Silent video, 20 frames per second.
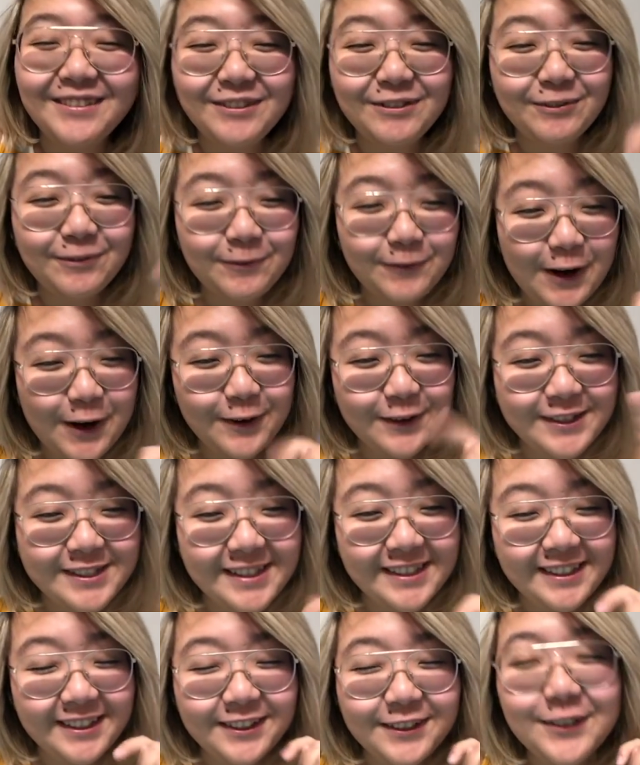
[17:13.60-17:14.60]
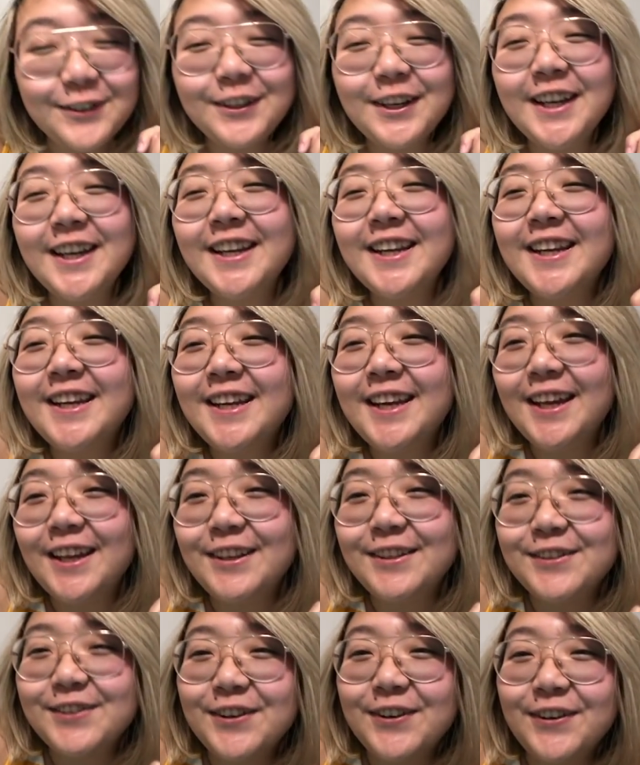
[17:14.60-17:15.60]
and browsing the internet.
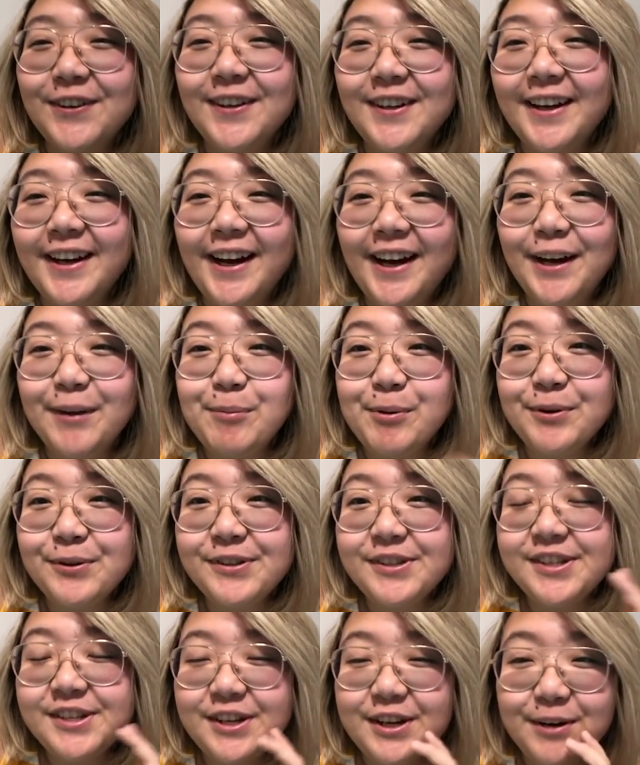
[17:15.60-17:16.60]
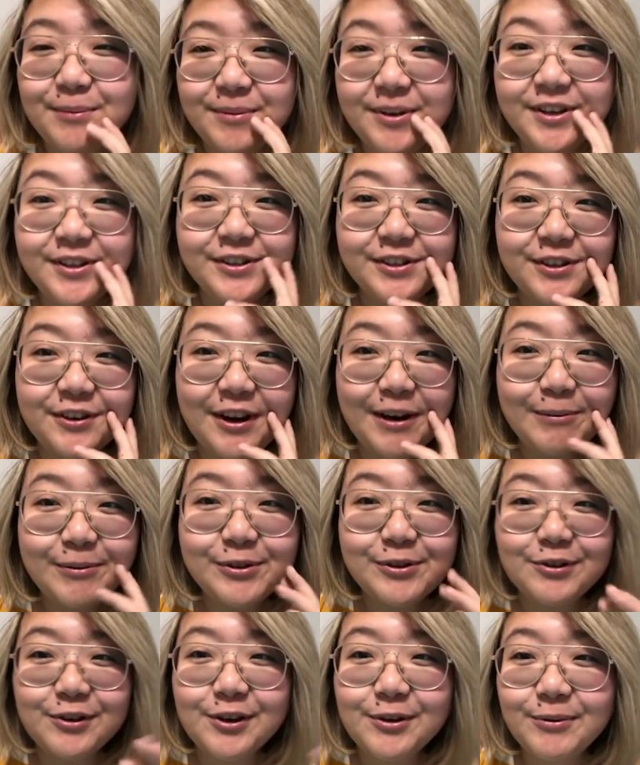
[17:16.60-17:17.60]
And so I posted it on my Instagram
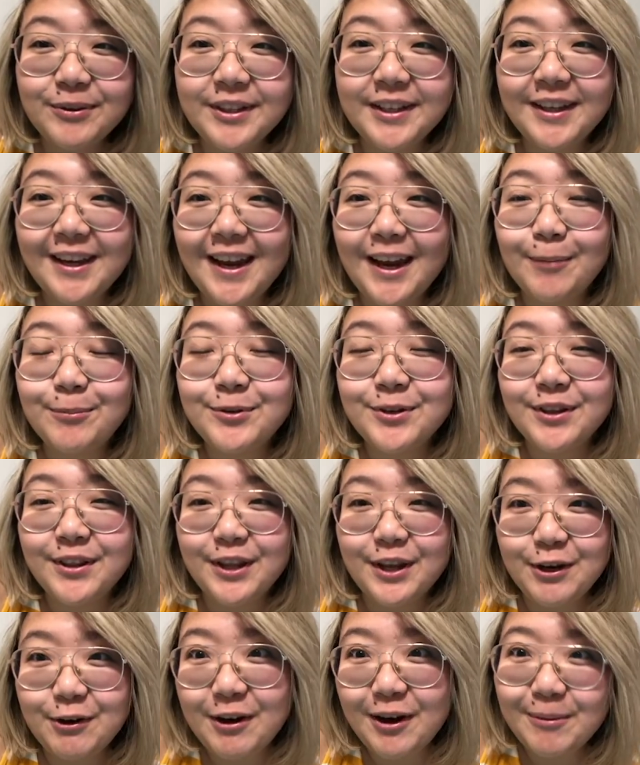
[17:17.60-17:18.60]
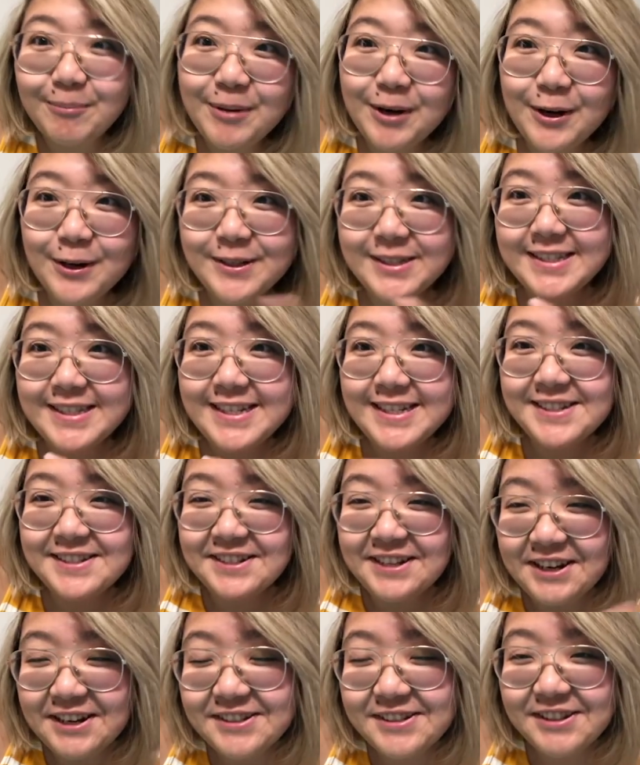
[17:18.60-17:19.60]
story with a caption like, grandparents these
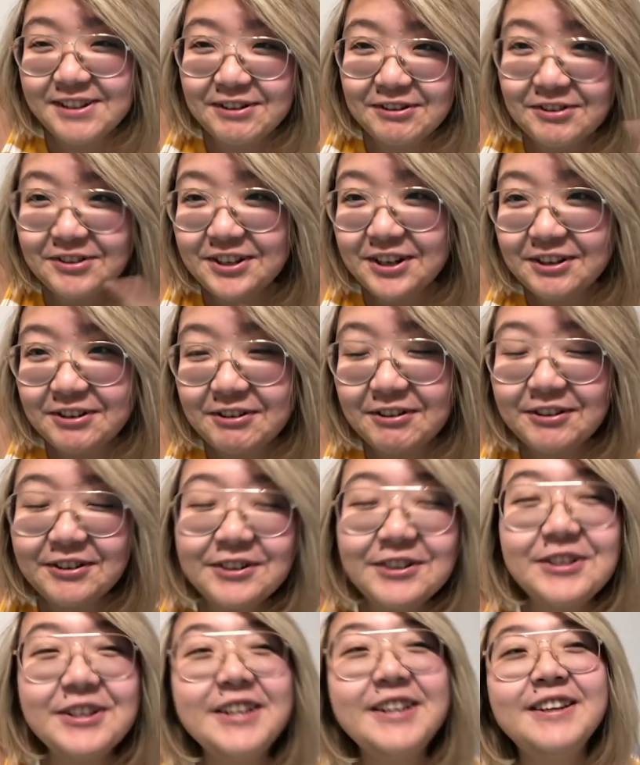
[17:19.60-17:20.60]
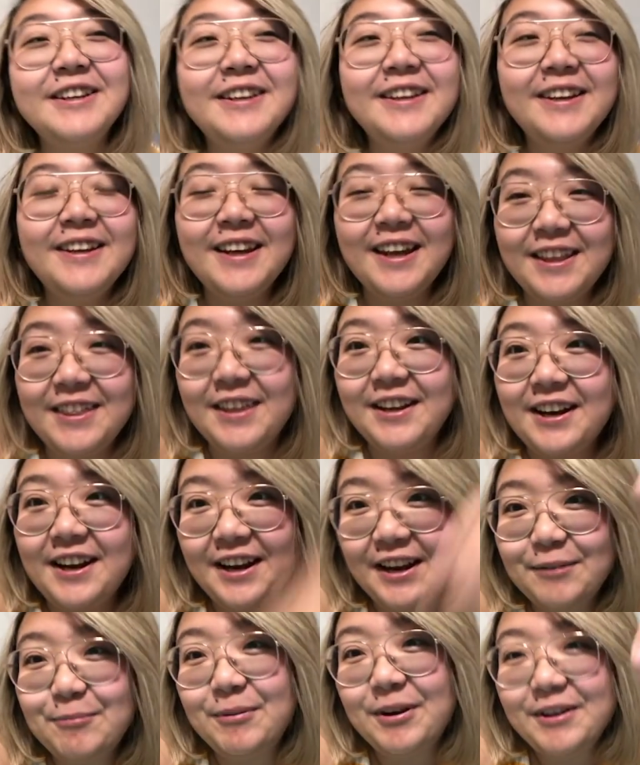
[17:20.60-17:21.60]
days and their technology. And then I
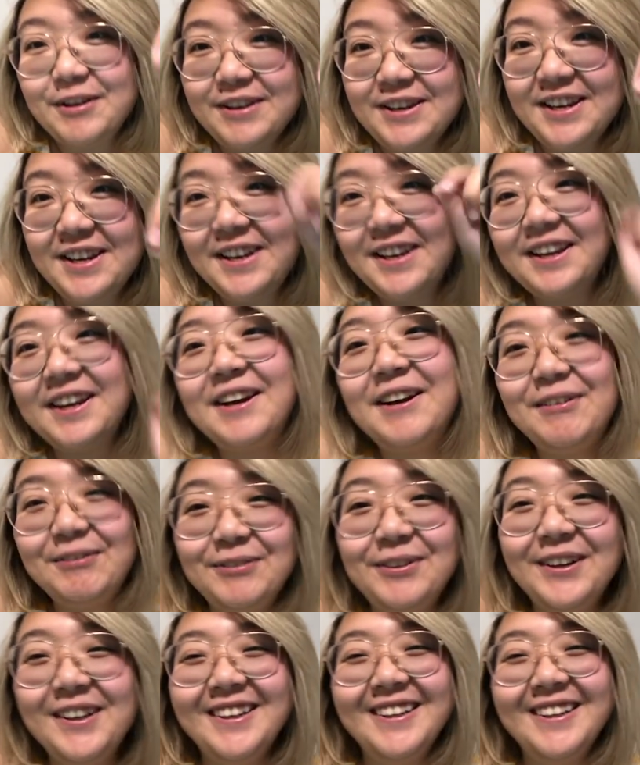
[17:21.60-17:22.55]
had my knitting up.